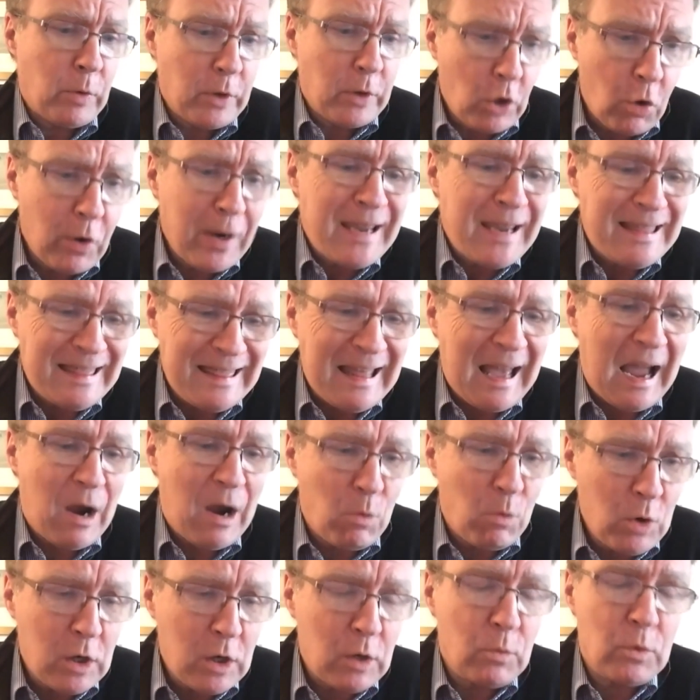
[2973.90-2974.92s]
But we're not in
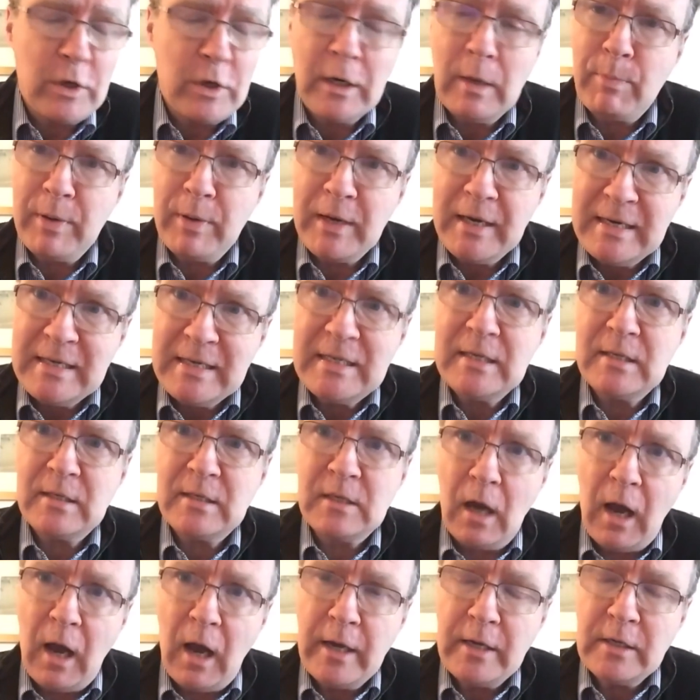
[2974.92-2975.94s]
that world. We're in a
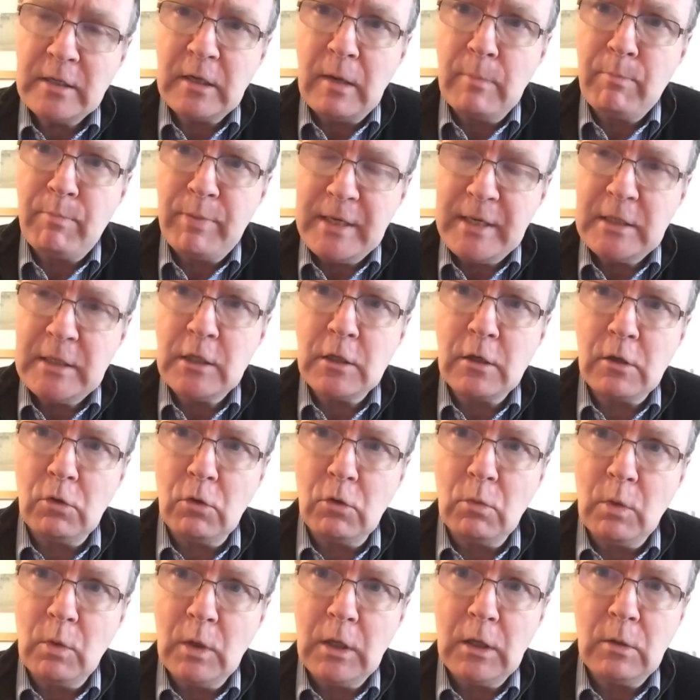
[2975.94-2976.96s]
politicized and
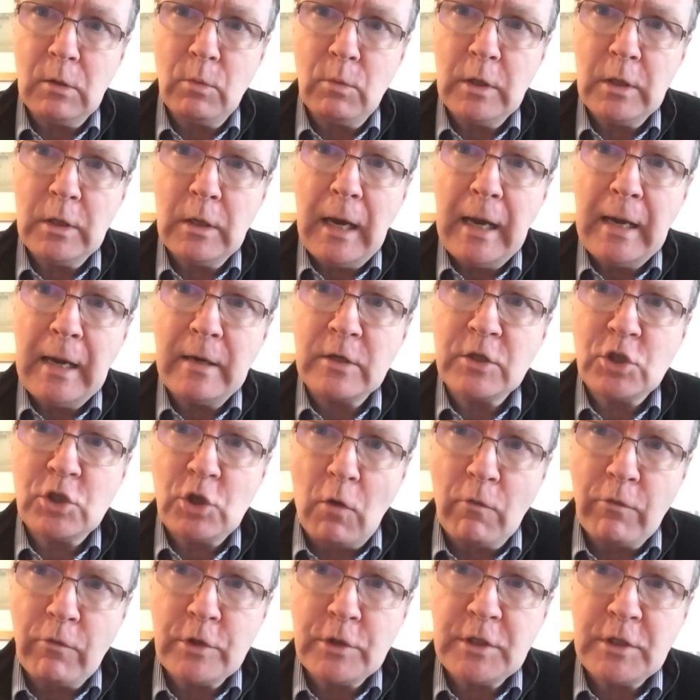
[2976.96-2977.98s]
political world and
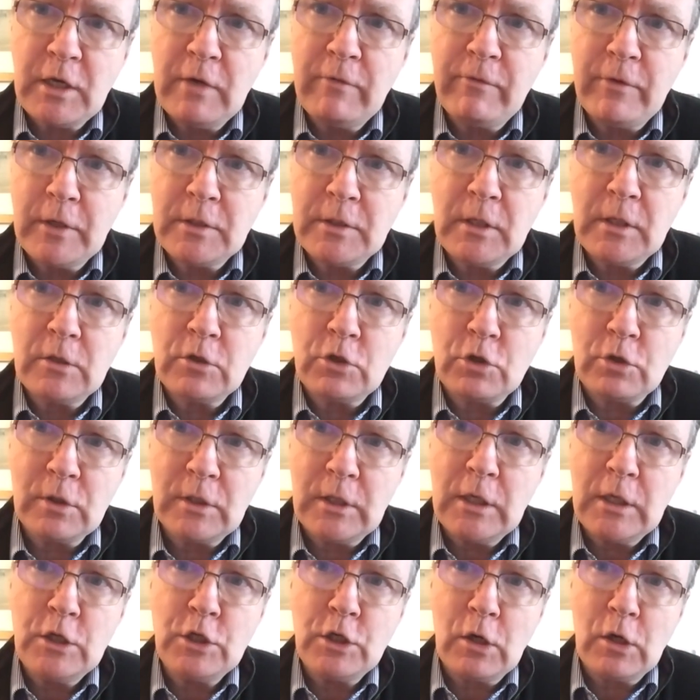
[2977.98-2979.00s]
a sovereignty versus
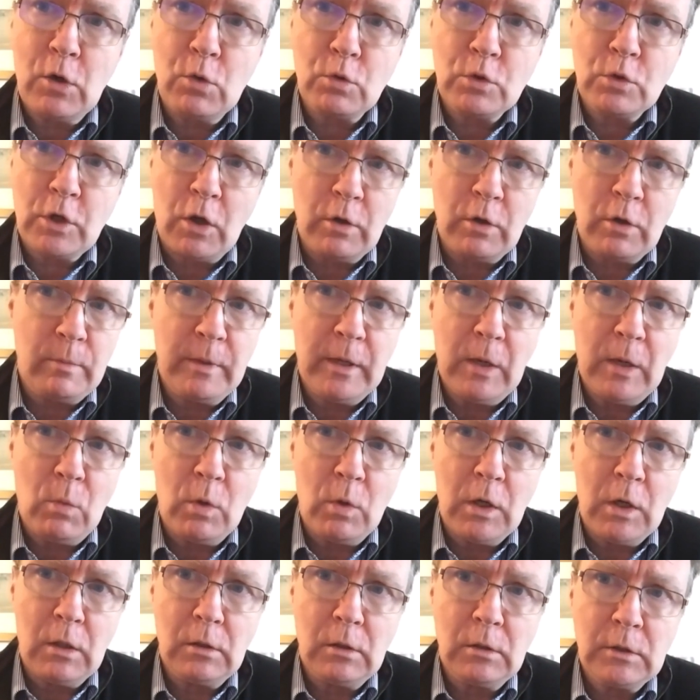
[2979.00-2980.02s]
strategic
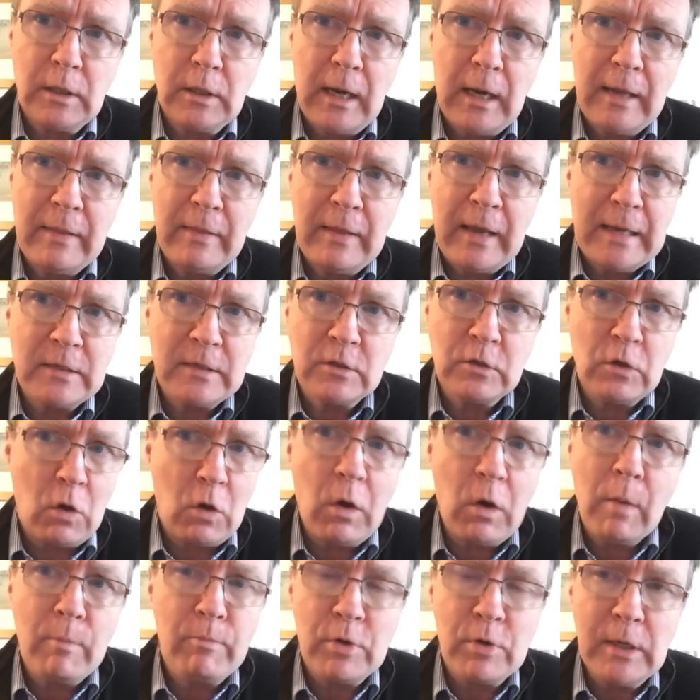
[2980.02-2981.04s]
autonomy world. And
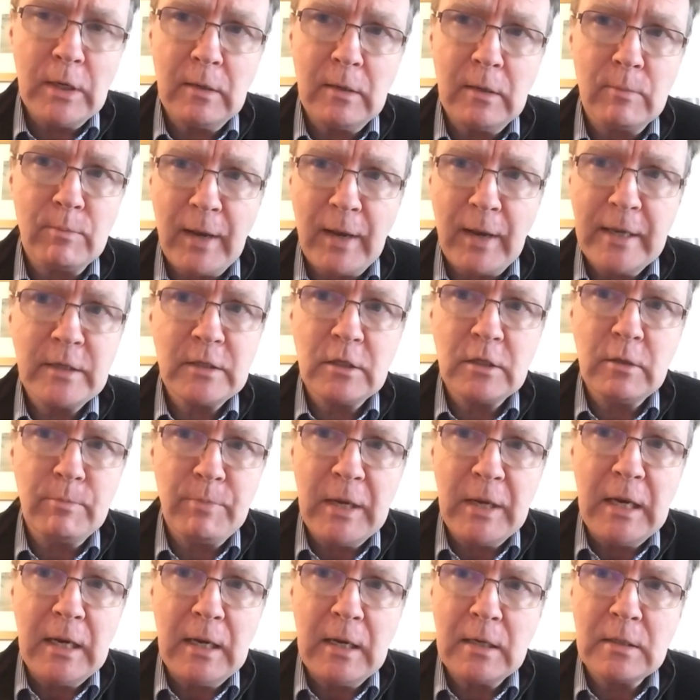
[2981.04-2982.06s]
that's not a brilliant place
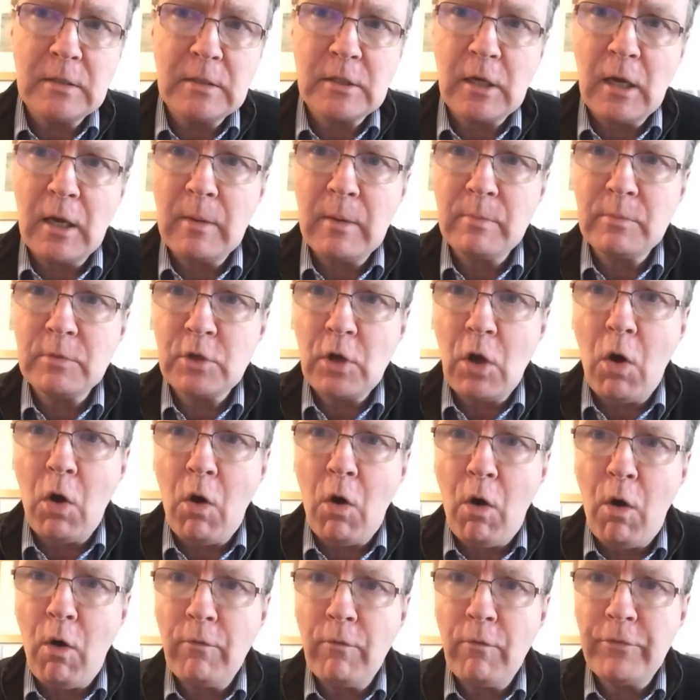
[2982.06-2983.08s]
to be in terms
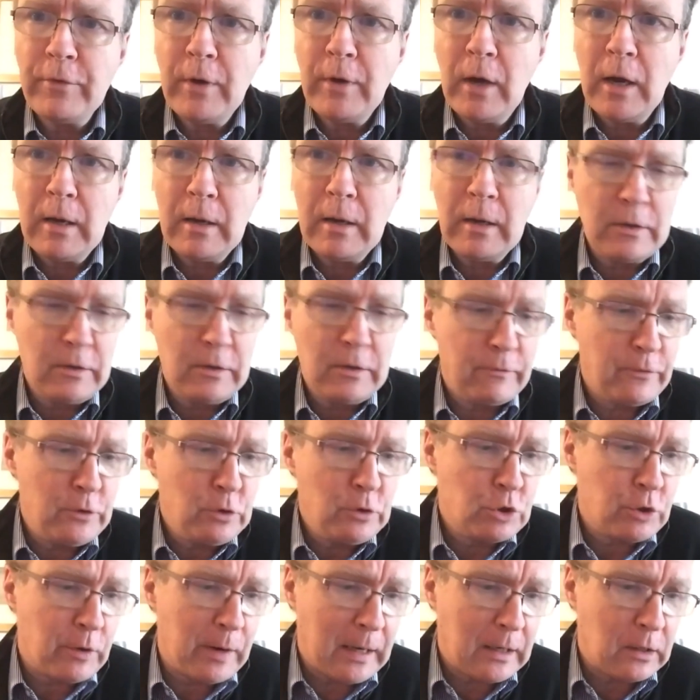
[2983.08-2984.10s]
of uh, the
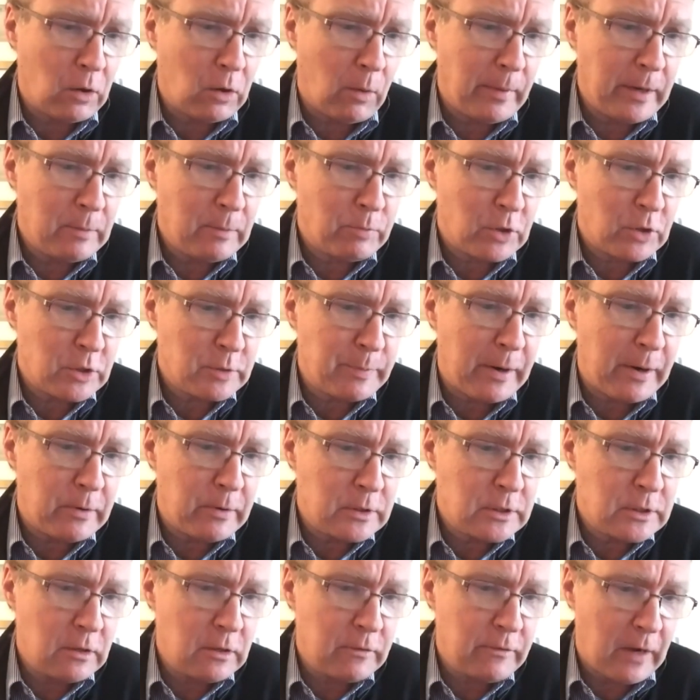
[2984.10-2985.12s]
future economic
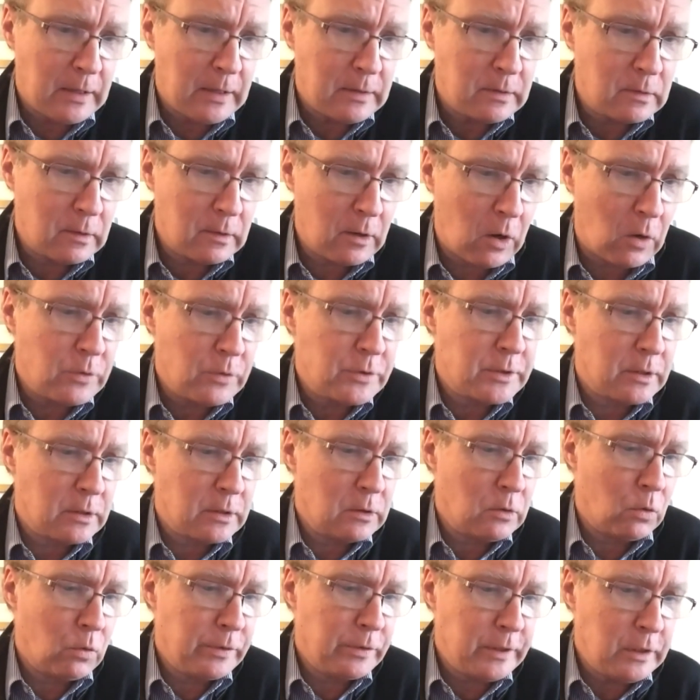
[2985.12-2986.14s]
prosperity of either the
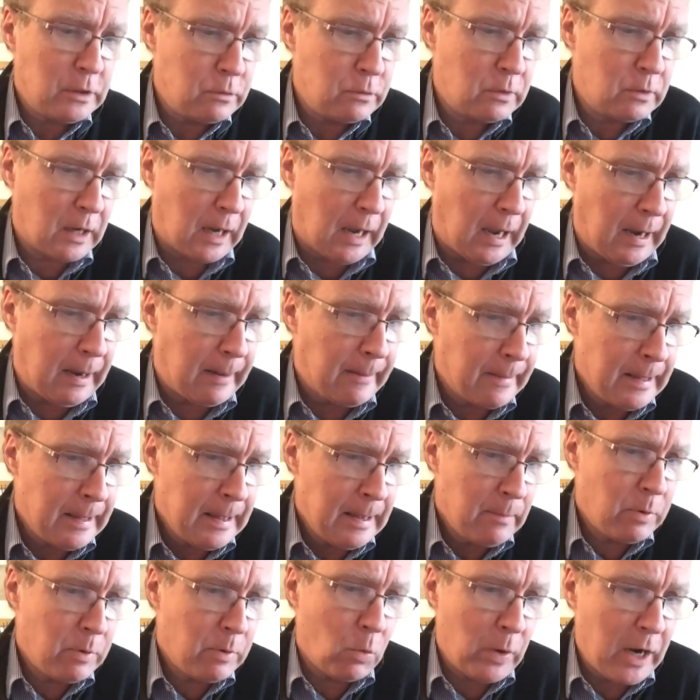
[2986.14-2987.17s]
continent or the UK.
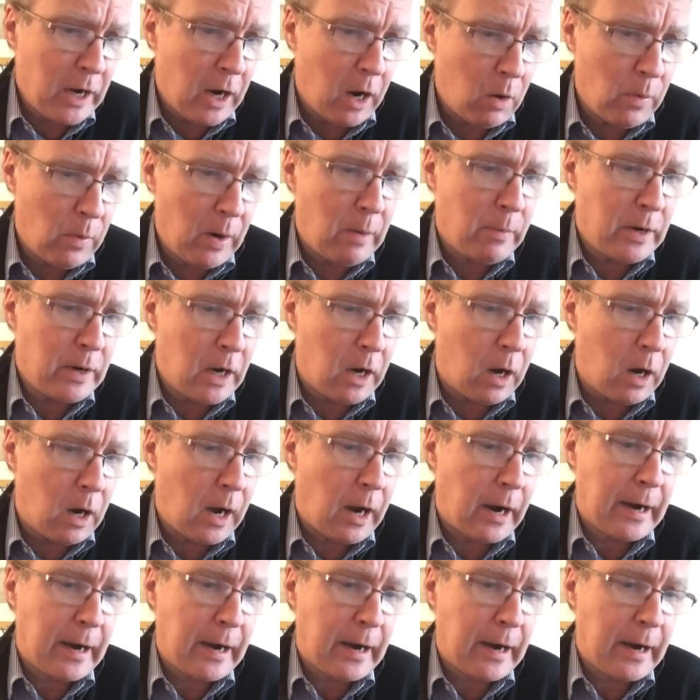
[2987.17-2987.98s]
But we are where we are.